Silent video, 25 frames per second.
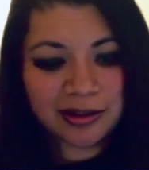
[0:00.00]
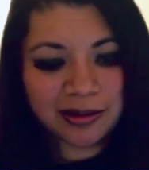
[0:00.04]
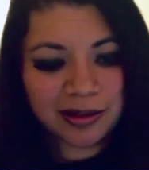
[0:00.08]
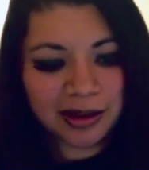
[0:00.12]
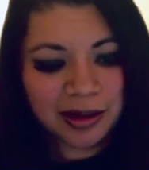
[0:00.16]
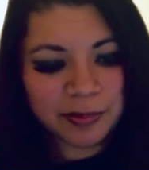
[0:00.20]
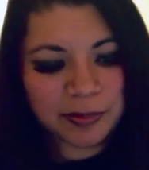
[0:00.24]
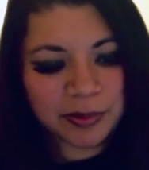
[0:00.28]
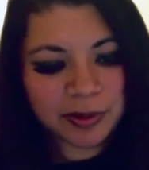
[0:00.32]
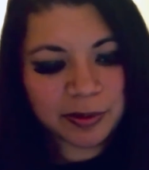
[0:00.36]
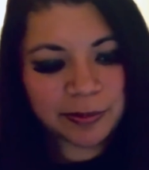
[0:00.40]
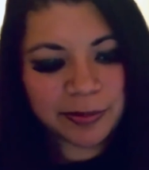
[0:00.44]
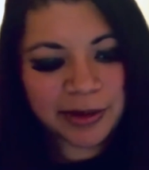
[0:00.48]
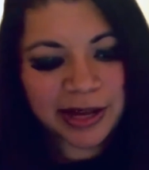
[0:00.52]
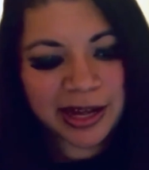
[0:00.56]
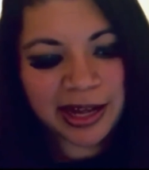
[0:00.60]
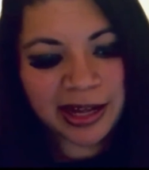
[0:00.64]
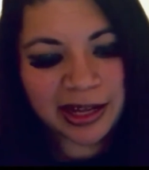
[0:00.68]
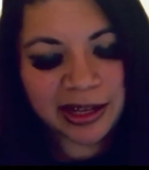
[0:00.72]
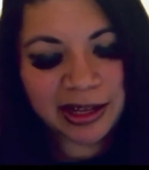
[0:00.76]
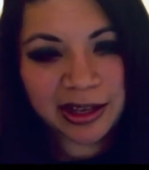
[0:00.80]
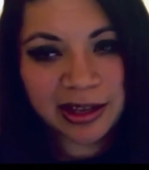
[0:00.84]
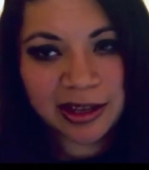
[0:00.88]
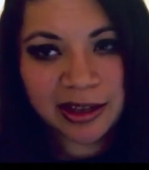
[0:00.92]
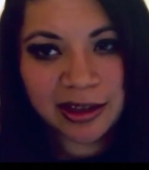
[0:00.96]
upper
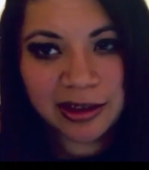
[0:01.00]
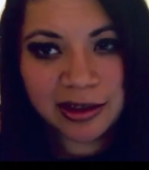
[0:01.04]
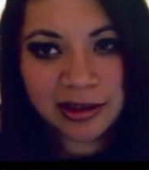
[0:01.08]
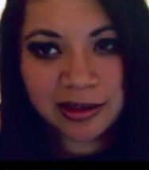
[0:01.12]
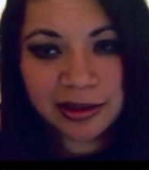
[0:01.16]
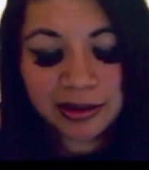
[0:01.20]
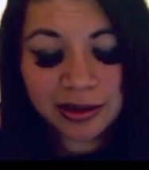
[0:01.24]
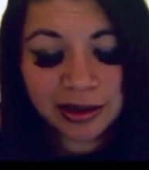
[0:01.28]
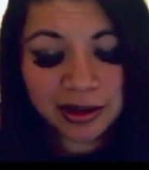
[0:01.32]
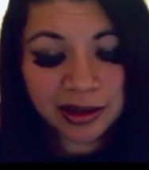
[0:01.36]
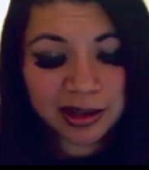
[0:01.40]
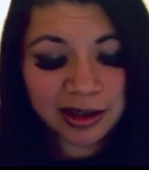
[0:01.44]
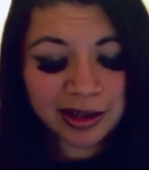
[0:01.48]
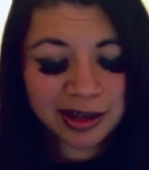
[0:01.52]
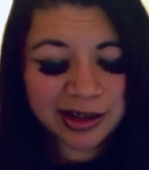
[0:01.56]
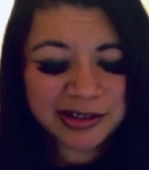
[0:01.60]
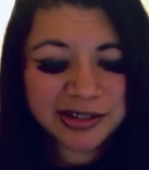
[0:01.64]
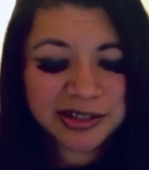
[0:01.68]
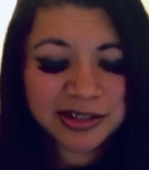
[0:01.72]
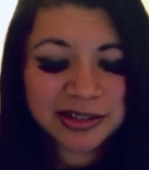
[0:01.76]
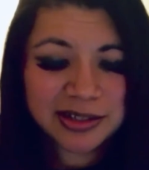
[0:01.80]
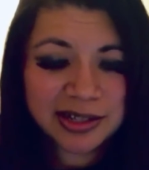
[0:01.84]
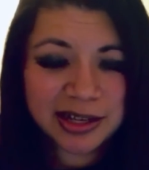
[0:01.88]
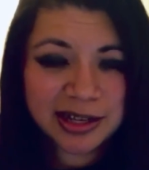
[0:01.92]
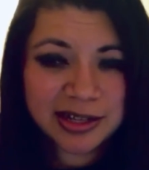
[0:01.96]
back
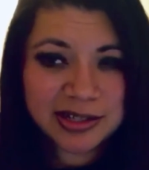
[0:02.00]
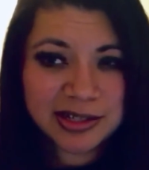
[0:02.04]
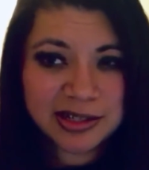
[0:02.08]
exercises